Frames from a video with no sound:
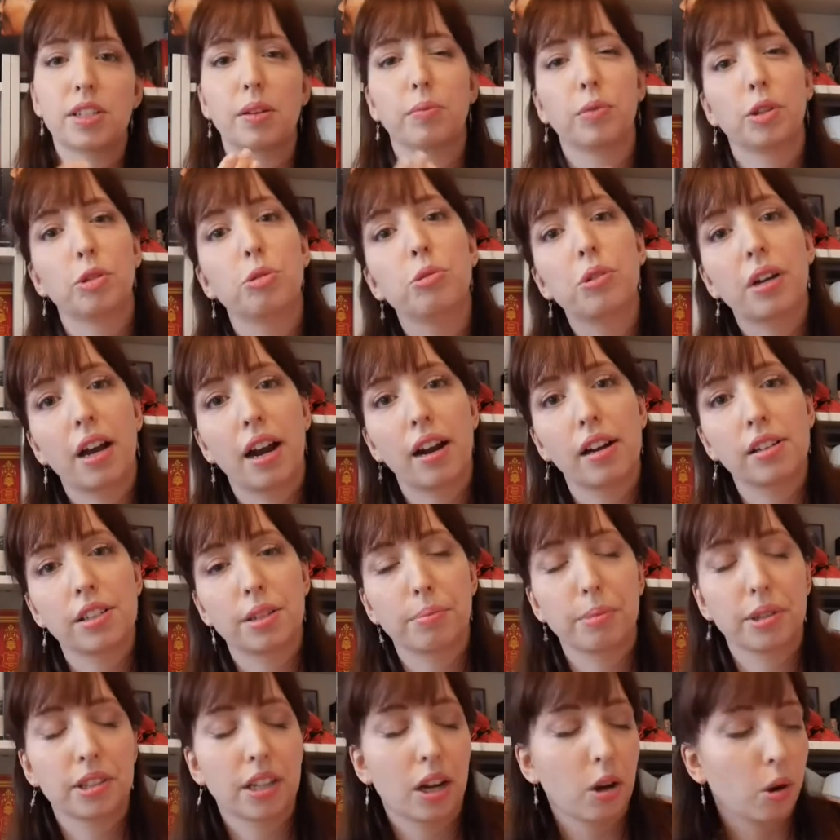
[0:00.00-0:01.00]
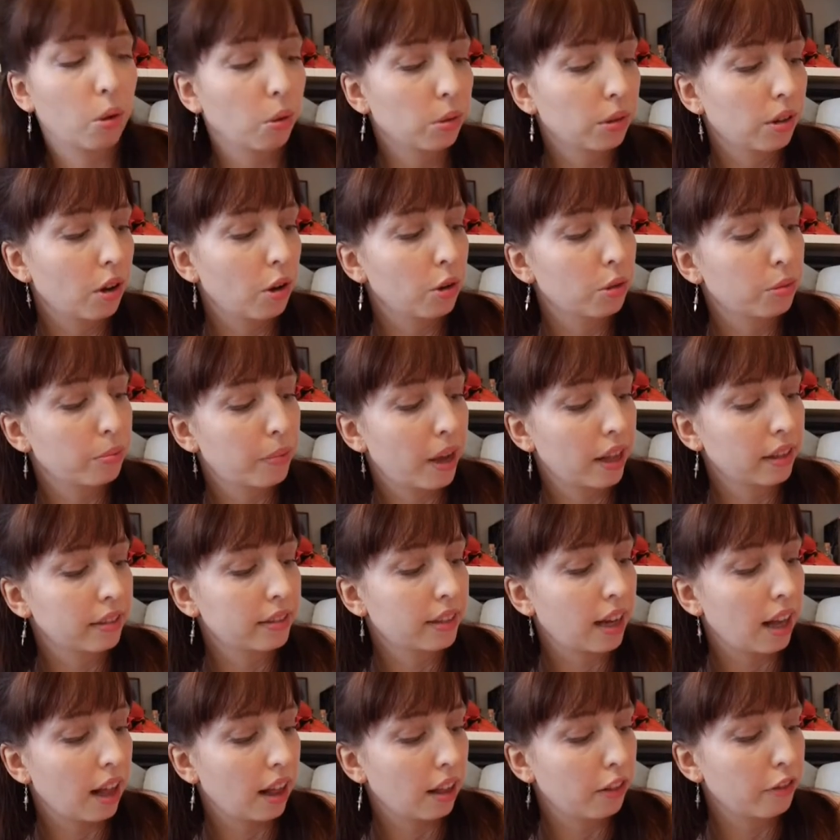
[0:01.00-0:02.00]
someone who cares about their own
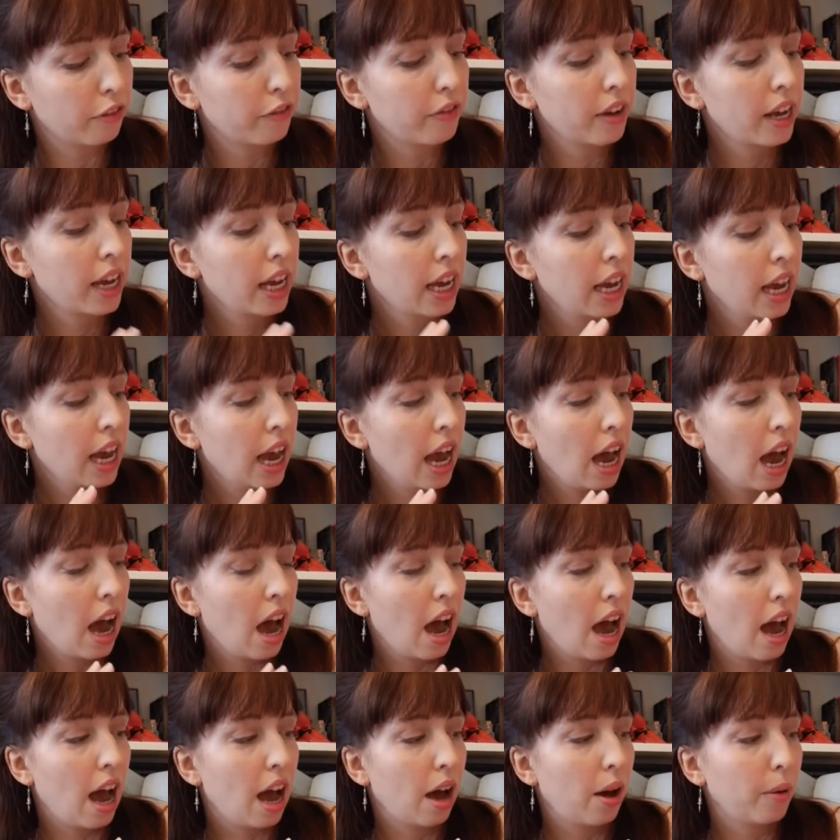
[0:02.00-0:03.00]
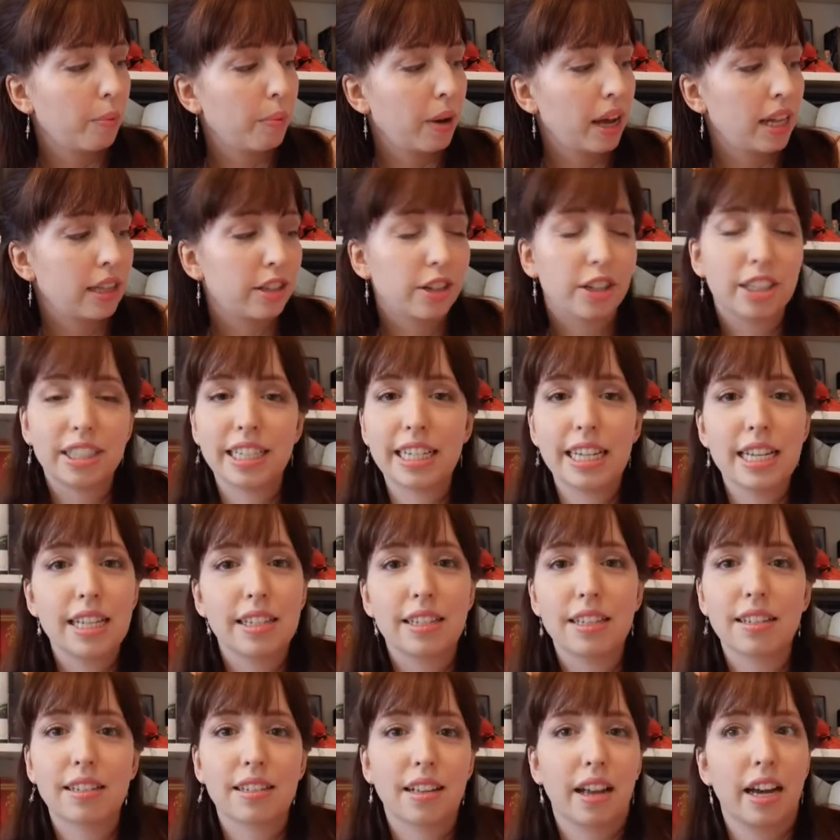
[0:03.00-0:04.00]
mental health. And her
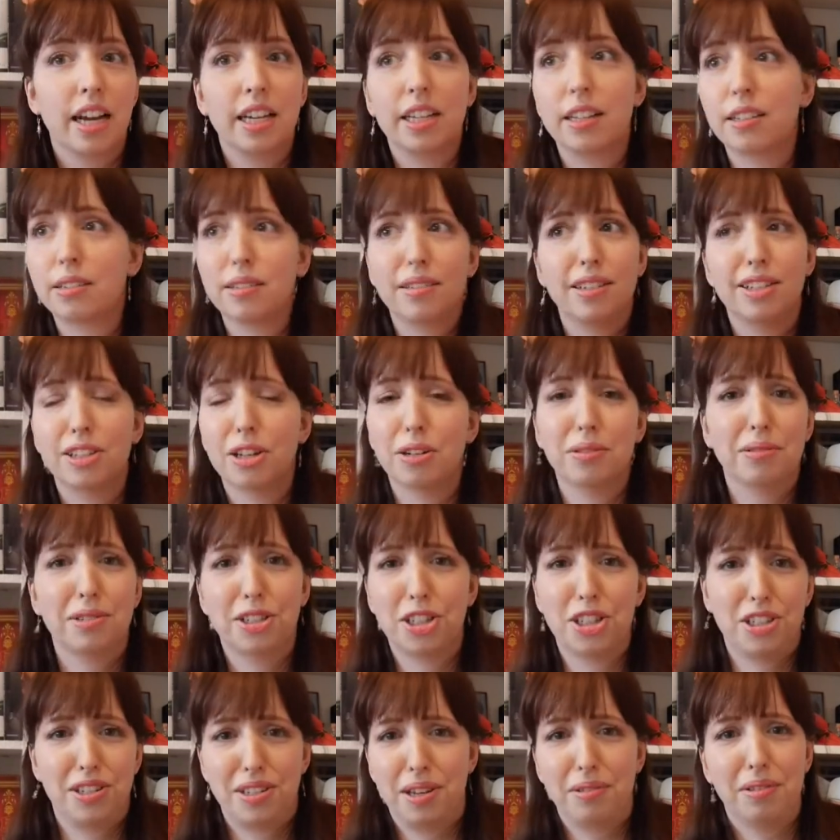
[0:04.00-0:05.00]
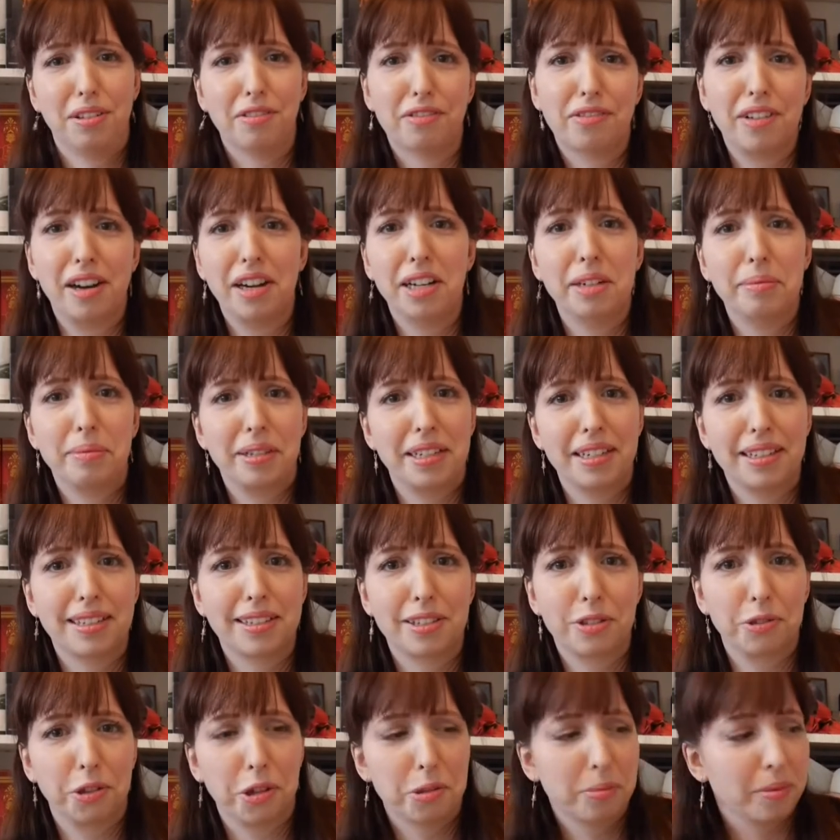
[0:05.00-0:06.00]
niece is like, you know, just go to therapy,
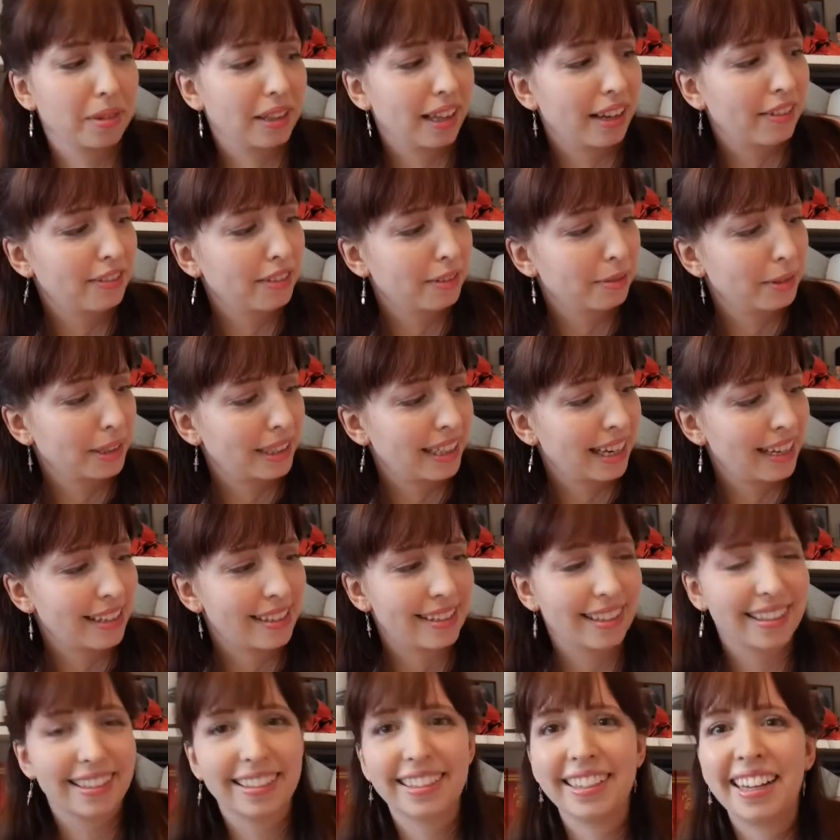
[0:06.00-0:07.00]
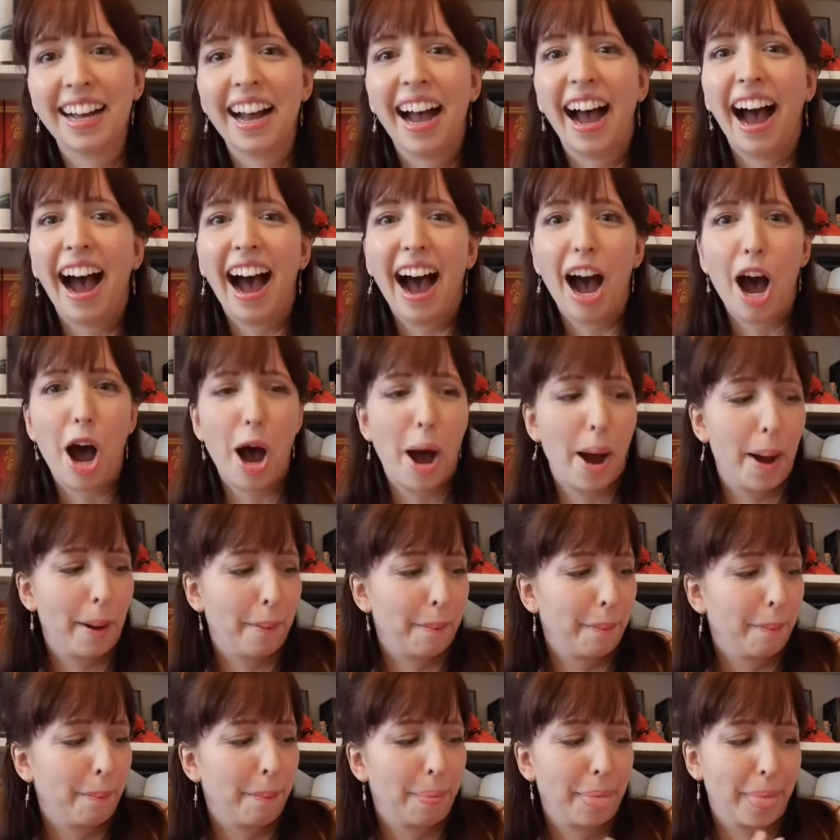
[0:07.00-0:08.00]
it's normal, everyone does it.
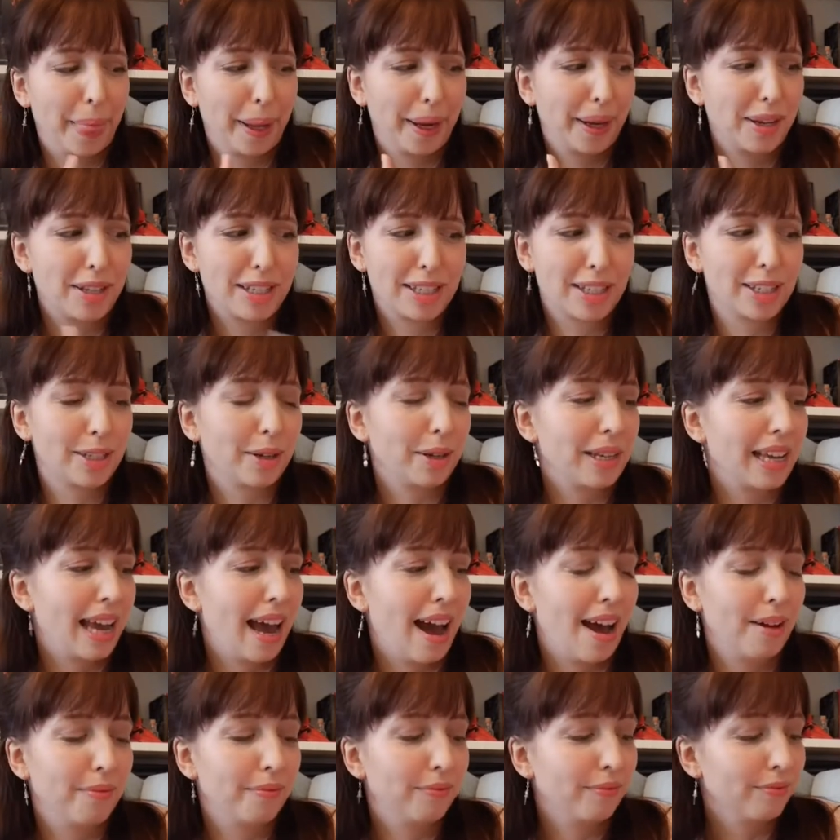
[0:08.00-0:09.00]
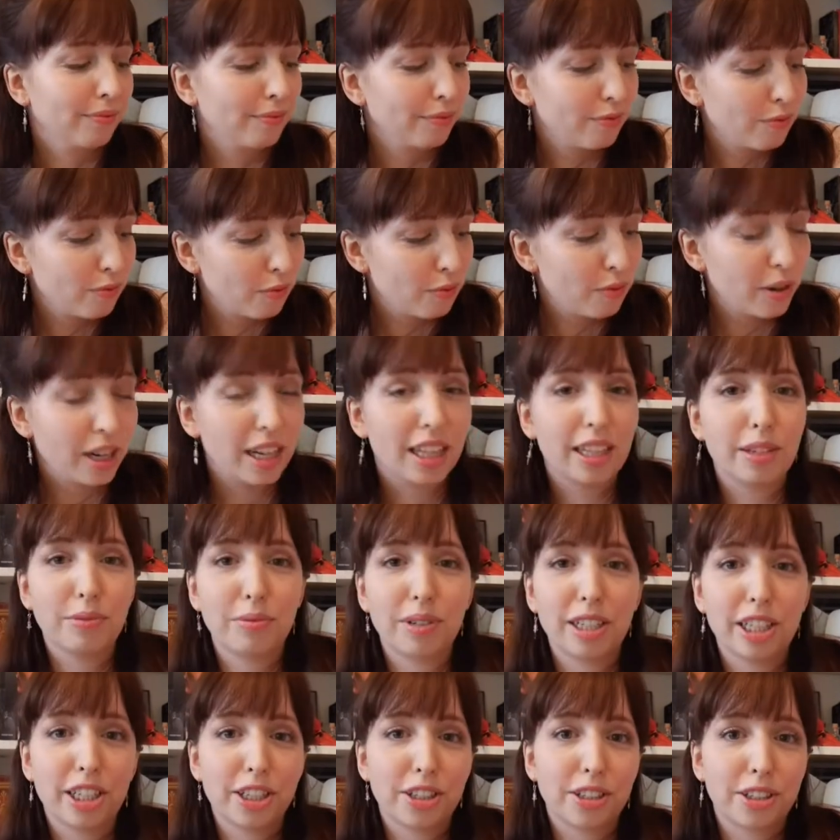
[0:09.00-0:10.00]
So yeah, really,
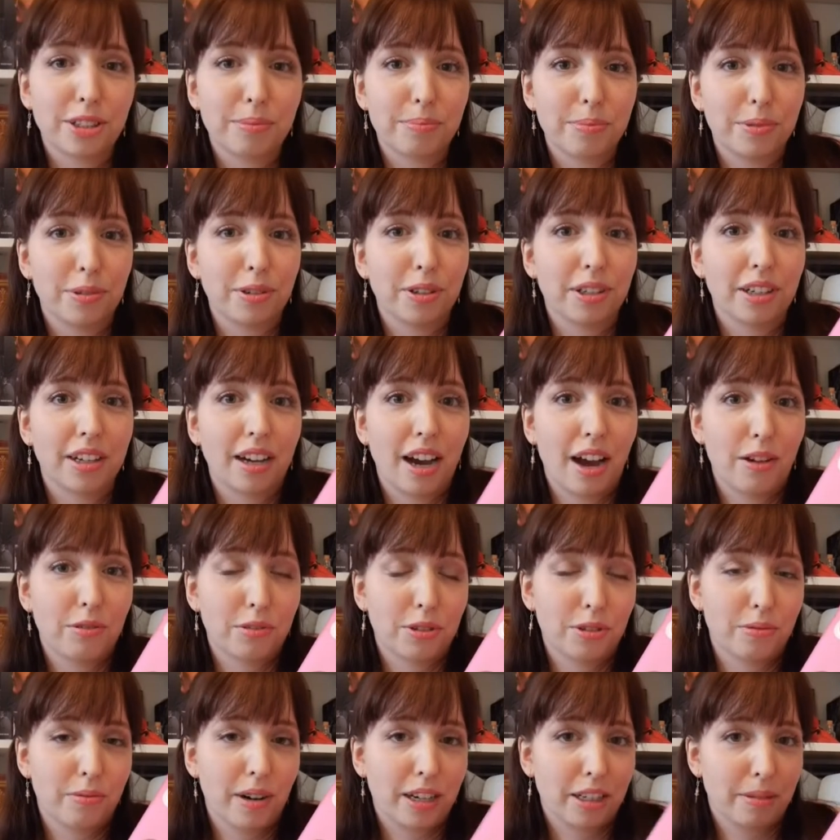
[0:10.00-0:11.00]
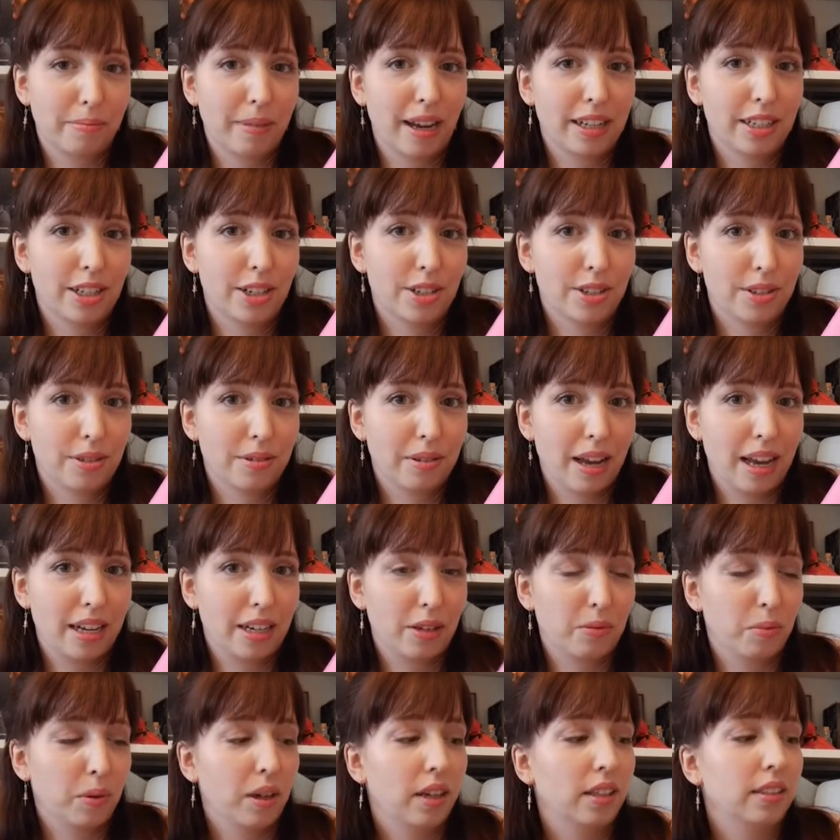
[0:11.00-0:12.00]
really good book. I would recommend this to
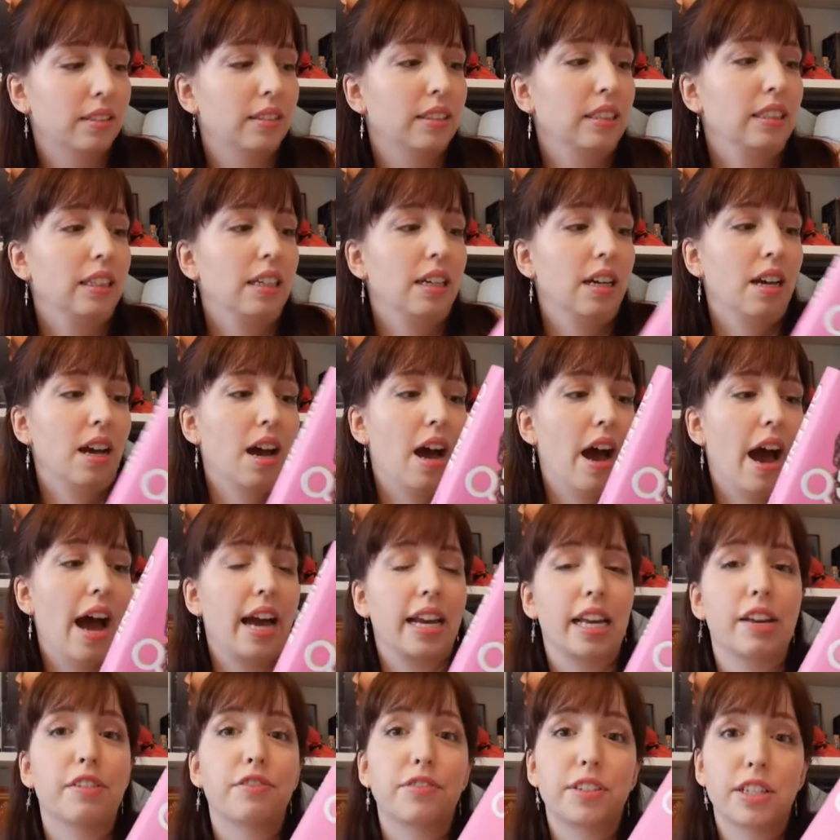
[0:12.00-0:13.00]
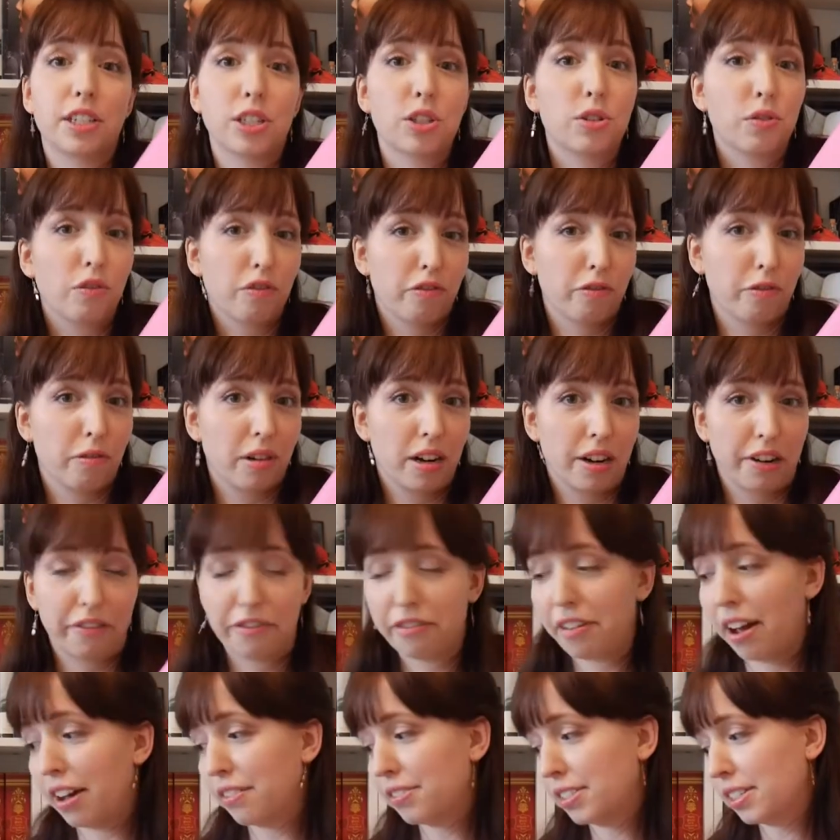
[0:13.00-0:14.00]
anyone. I give this 4 out
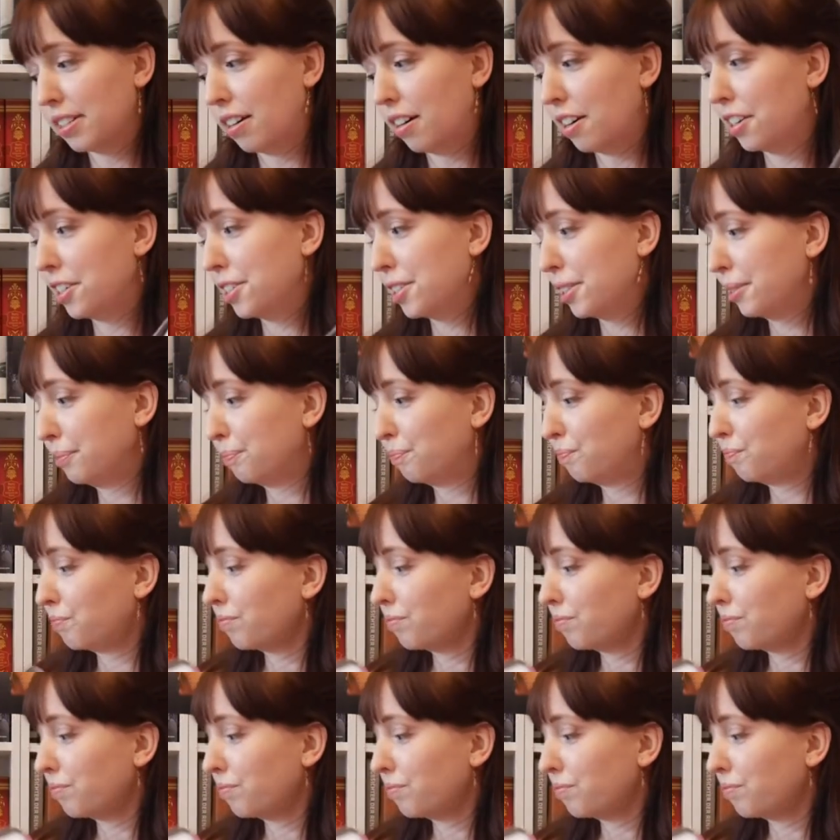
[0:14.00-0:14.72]
of 5 stars.